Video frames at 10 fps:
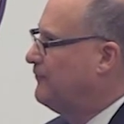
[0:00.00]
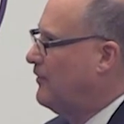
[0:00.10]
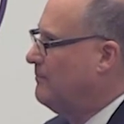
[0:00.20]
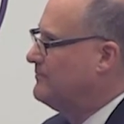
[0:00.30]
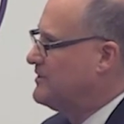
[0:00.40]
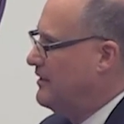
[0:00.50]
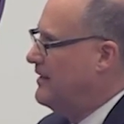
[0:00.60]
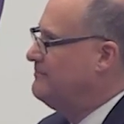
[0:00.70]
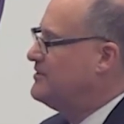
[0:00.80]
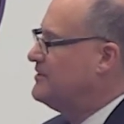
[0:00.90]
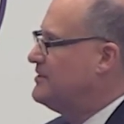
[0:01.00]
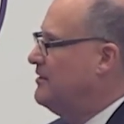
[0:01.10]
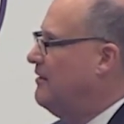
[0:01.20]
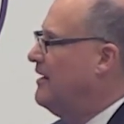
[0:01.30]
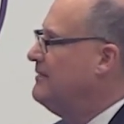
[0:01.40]
From time to
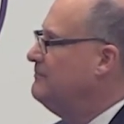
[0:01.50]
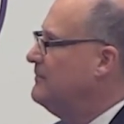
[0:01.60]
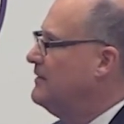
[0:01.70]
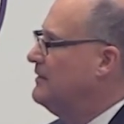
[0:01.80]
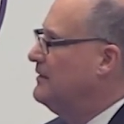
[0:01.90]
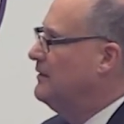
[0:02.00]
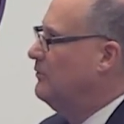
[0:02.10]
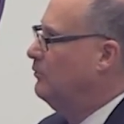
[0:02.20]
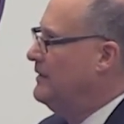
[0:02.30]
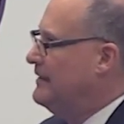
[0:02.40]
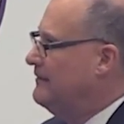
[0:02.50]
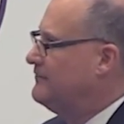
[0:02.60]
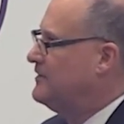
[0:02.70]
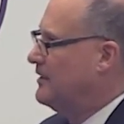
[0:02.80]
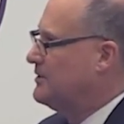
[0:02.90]
time, we
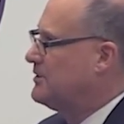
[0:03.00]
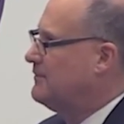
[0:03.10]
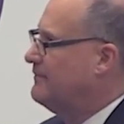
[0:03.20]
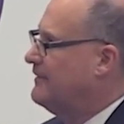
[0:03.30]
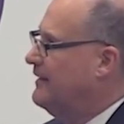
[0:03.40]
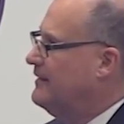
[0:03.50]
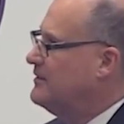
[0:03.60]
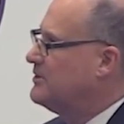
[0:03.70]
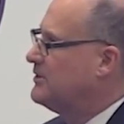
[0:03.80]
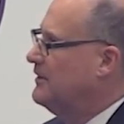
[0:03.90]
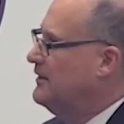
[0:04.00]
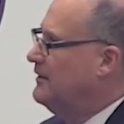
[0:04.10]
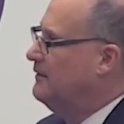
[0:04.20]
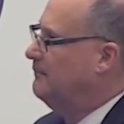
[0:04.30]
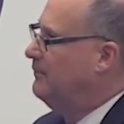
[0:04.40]
have done some things,
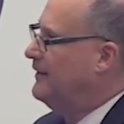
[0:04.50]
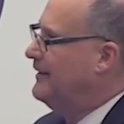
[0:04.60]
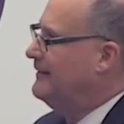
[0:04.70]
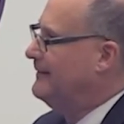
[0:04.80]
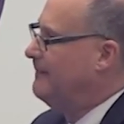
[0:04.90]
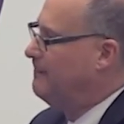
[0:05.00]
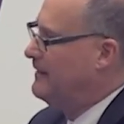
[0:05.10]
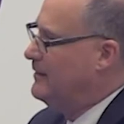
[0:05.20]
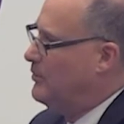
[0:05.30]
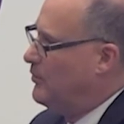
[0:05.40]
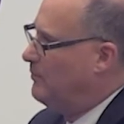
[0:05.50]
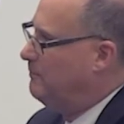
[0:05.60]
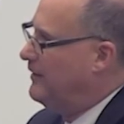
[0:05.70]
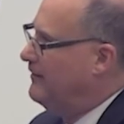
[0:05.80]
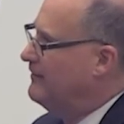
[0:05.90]
but you know,
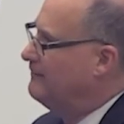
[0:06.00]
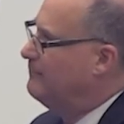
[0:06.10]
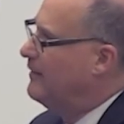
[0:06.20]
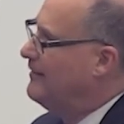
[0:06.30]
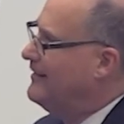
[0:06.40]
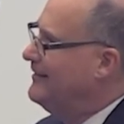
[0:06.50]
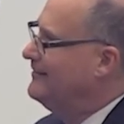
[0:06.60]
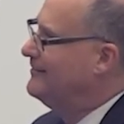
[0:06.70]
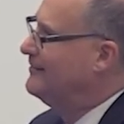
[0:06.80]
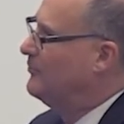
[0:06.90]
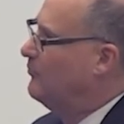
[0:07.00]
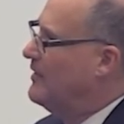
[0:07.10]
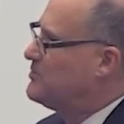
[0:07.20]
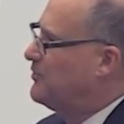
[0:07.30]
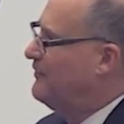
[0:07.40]
part of my
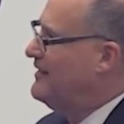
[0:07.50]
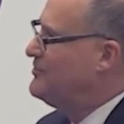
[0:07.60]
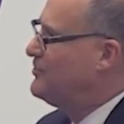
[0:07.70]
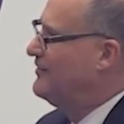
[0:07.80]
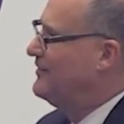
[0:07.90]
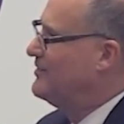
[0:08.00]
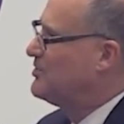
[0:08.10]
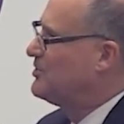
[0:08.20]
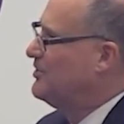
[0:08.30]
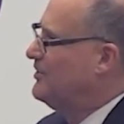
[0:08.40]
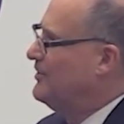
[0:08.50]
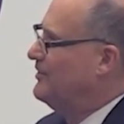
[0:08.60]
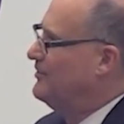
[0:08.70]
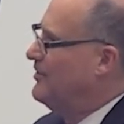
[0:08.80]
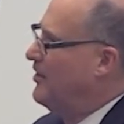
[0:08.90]
reservation is
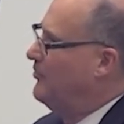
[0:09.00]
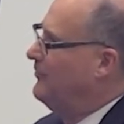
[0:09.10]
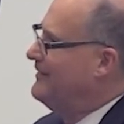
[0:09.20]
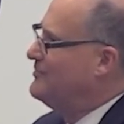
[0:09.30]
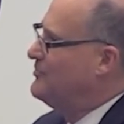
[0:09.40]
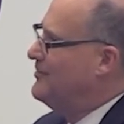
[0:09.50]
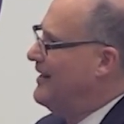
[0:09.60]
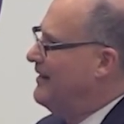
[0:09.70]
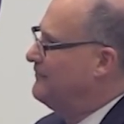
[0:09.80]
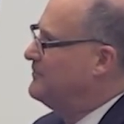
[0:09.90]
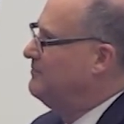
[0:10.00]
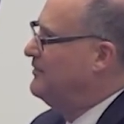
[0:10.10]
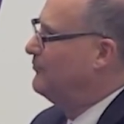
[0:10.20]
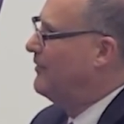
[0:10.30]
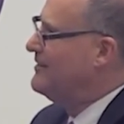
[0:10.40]
not only do you have to
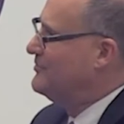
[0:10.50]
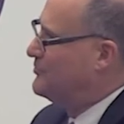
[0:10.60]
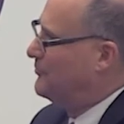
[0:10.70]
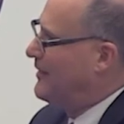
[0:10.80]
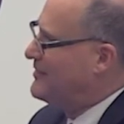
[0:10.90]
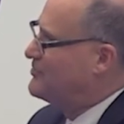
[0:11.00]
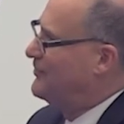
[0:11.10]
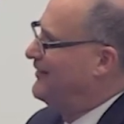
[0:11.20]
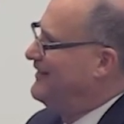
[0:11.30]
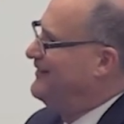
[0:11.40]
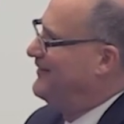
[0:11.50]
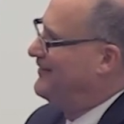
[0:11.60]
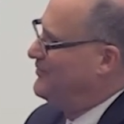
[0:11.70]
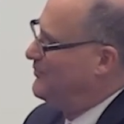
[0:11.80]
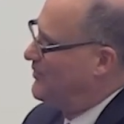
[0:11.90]
be right directionally,
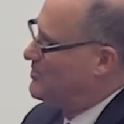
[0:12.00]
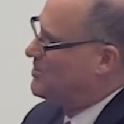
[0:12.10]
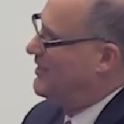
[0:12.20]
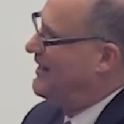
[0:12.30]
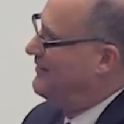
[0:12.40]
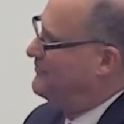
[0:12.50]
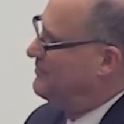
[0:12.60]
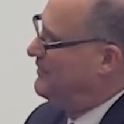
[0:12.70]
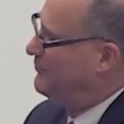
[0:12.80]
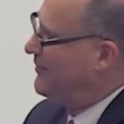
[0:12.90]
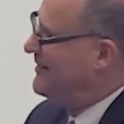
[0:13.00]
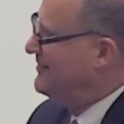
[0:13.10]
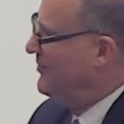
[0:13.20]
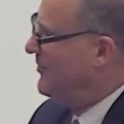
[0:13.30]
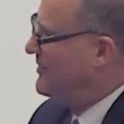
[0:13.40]
then you also have to be
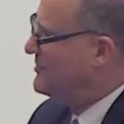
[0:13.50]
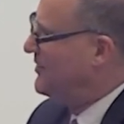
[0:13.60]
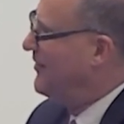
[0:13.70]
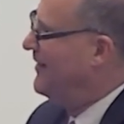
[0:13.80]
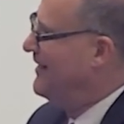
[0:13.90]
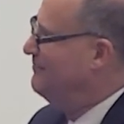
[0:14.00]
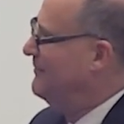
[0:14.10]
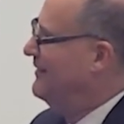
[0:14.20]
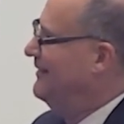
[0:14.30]
right on time.